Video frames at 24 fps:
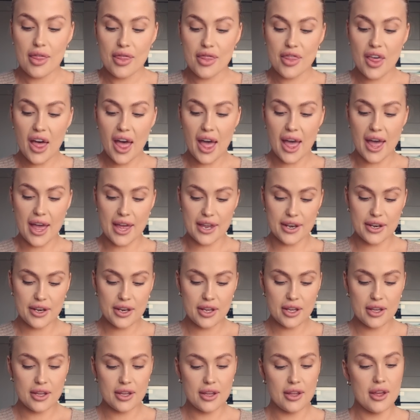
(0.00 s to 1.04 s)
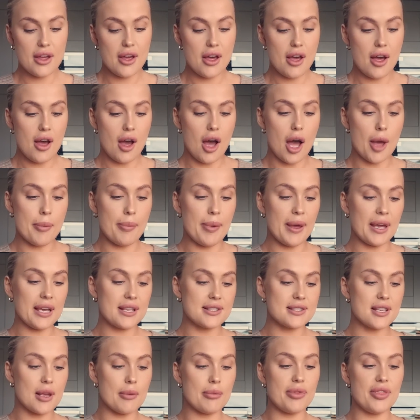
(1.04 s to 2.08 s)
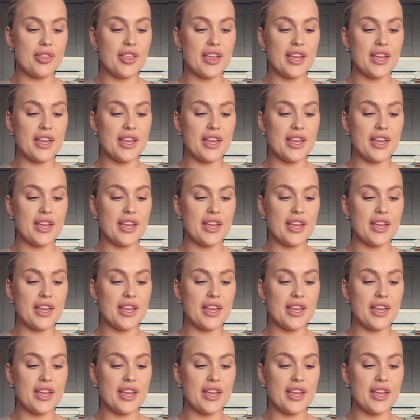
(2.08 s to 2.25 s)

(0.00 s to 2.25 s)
Then I picked up